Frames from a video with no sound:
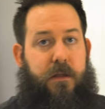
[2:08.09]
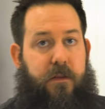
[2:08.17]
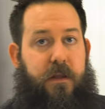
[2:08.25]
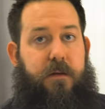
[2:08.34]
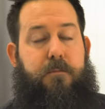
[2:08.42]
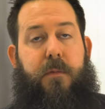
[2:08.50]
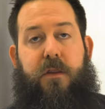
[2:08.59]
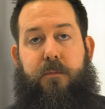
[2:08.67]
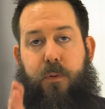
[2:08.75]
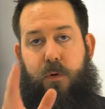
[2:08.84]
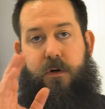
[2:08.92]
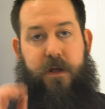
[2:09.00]
The
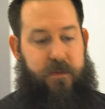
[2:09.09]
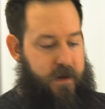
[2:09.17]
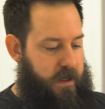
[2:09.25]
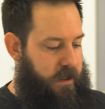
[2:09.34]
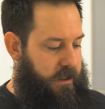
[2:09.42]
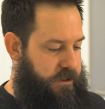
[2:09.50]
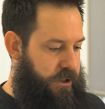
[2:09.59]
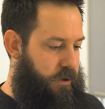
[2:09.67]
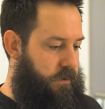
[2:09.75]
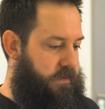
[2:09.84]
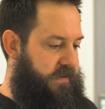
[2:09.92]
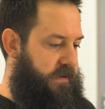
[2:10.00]
motherboard that I
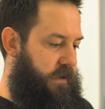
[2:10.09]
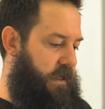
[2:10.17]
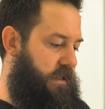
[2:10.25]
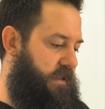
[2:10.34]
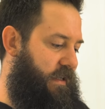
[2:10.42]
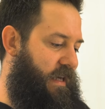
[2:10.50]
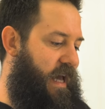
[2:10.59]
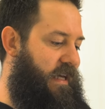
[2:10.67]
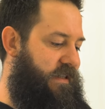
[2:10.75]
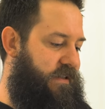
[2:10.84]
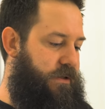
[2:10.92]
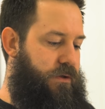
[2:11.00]
chose is the
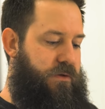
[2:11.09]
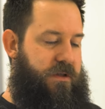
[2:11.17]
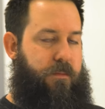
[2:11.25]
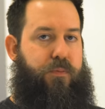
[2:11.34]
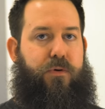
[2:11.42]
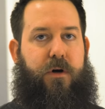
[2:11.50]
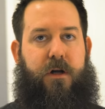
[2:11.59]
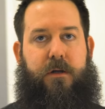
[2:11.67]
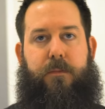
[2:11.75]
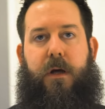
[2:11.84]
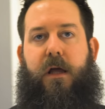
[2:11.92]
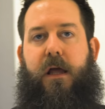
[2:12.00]
Asus
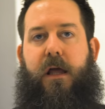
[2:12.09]
Prime